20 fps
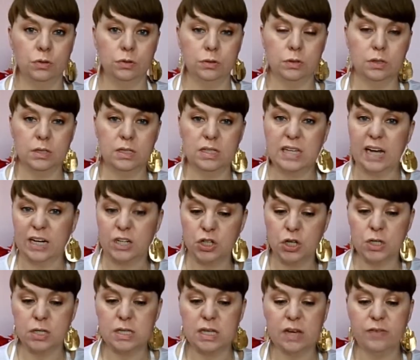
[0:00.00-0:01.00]

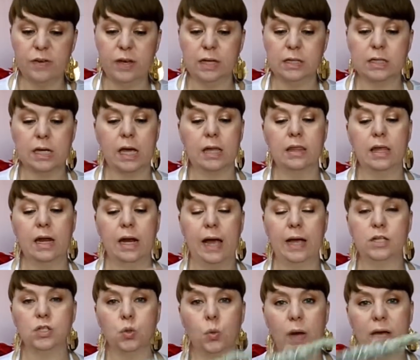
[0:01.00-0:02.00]
sections of it, and then
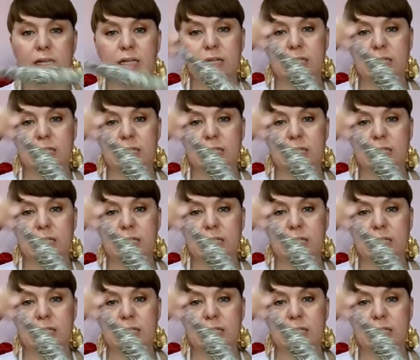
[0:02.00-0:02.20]
I twined it